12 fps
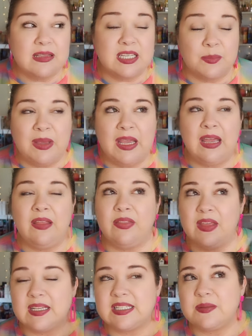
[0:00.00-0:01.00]
To me,
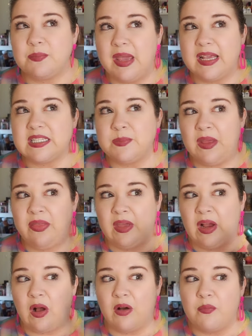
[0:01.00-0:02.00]
this makes me
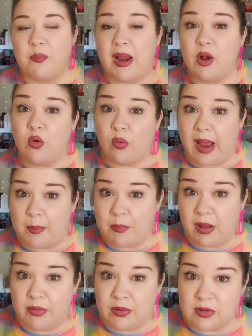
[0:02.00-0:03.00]
think of my
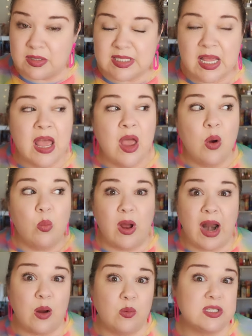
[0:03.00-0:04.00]
grandmother's when
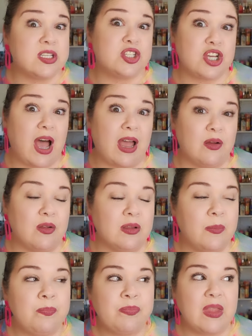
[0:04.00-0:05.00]
I was a
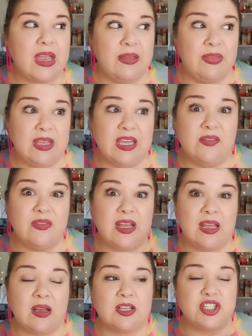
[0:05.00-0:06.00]
child. In the
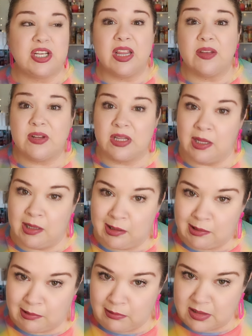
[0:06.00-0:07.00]
evening, because she lived in the
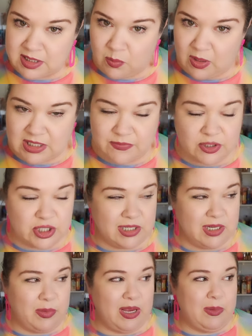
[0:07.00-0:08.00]
hills of West
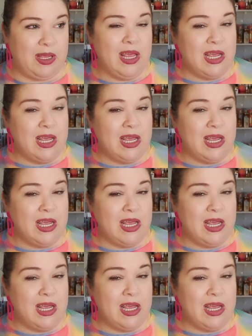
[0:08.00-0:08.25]
Virginia, baby.